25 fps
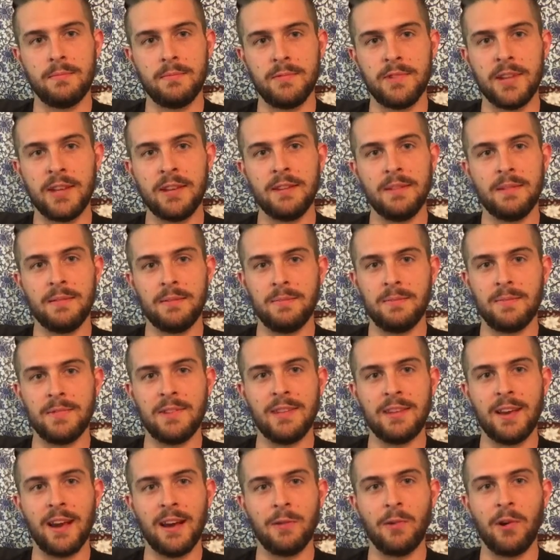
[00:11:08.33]
Didn't
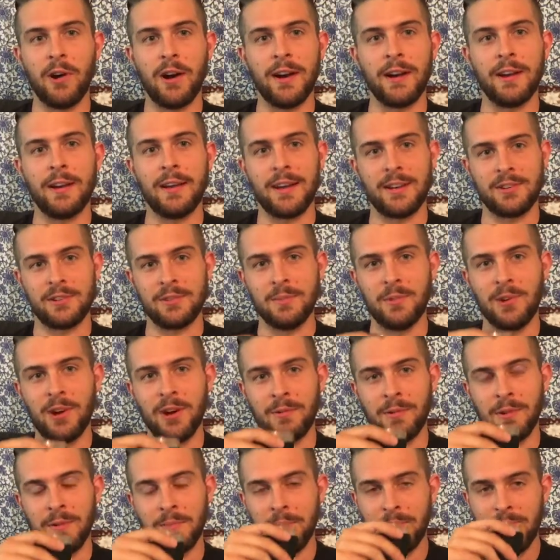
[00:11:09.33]
DIY it, I actually
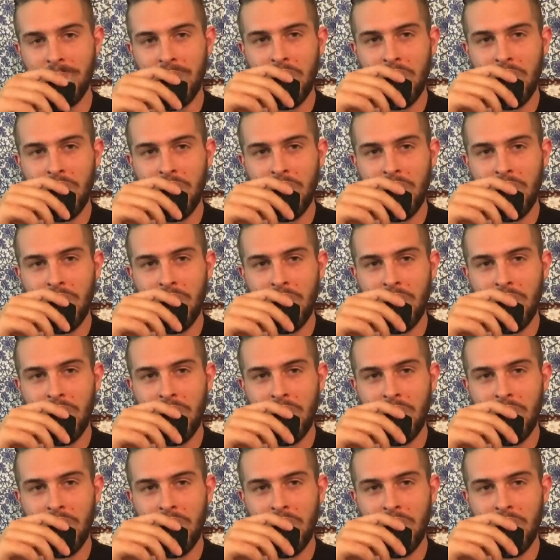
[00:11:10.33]
bought one.